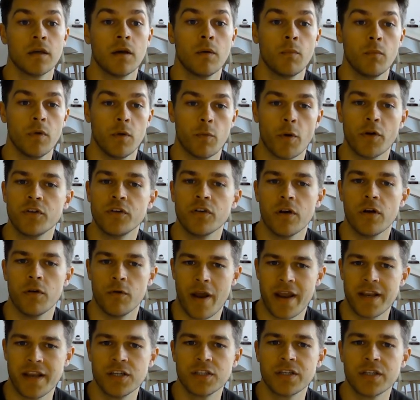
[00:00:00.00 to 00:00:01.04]
We want to
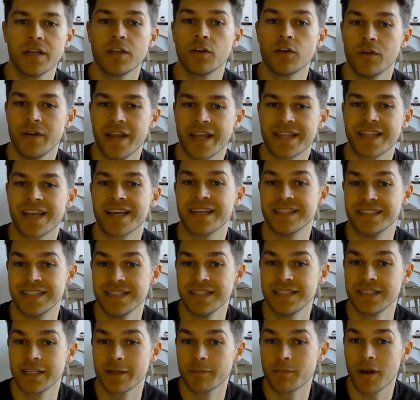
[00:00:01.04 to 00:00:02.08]
arrange and connect
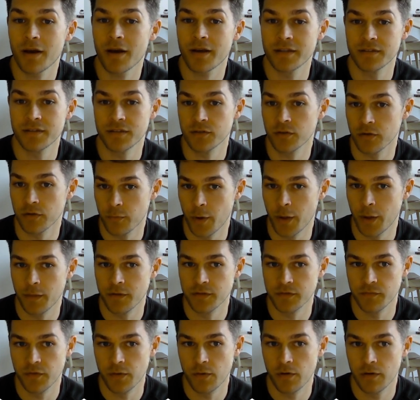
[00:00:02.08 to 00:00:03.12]
existing plugins to create this
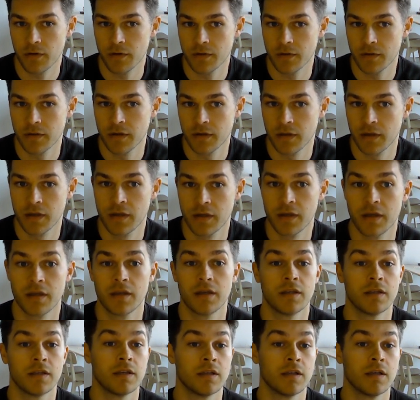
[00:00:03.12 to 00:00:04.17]
viewer.
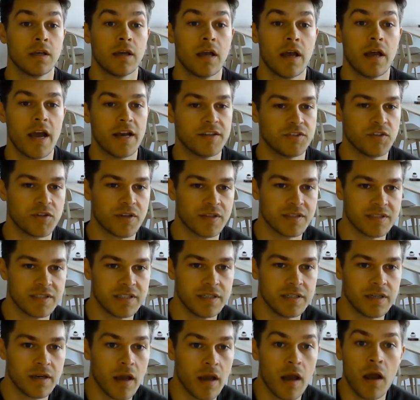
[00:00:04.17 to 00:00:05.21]
As you can
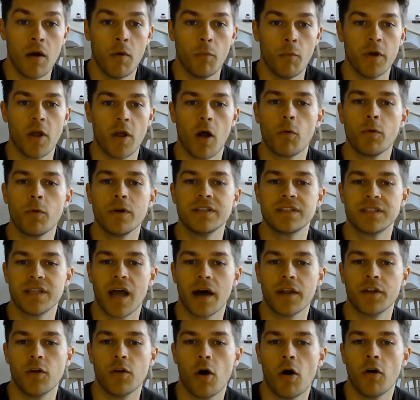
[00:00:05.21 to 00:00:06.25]
see, we already
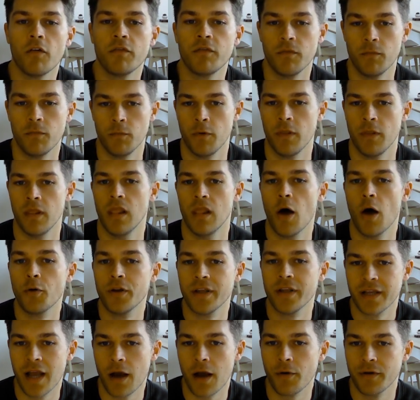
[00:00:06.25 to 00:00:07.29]
started off with
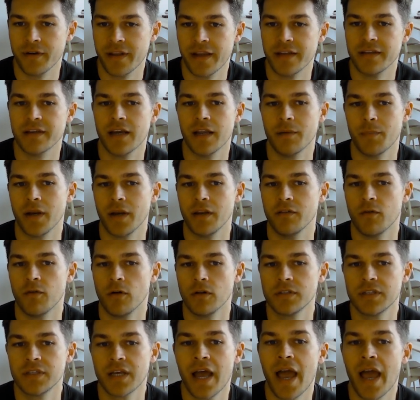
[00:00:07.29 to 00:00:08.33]
loading our data in
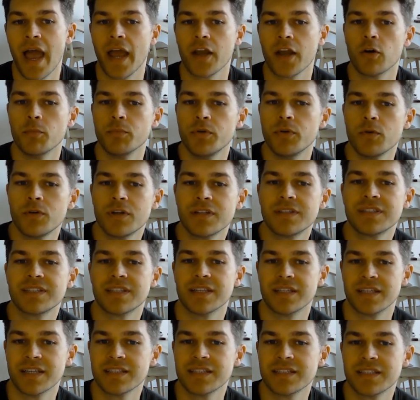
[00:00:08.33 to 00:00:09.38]
ManiVault and computed
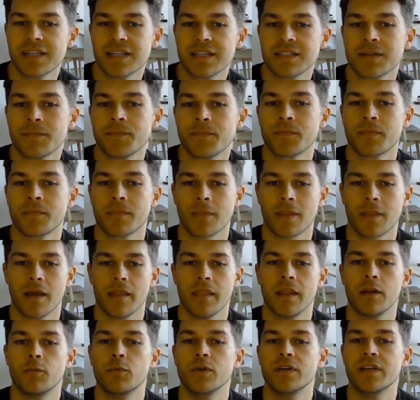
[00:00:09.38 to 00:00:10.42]
statistics
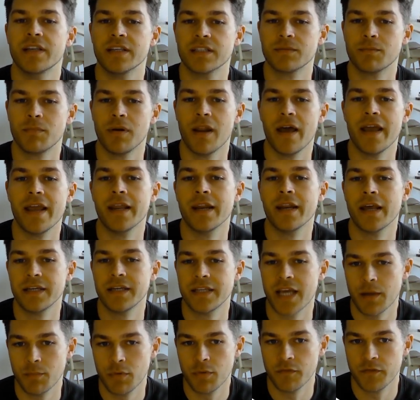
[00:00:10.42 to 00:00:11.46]
that we display in a
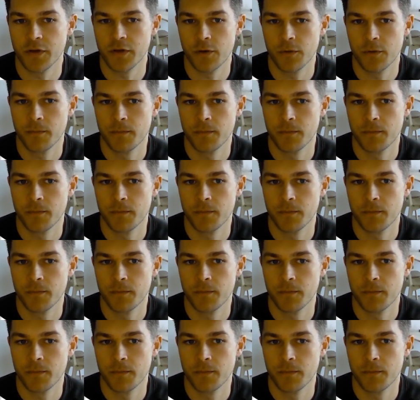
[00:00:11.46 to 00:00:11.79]
table view.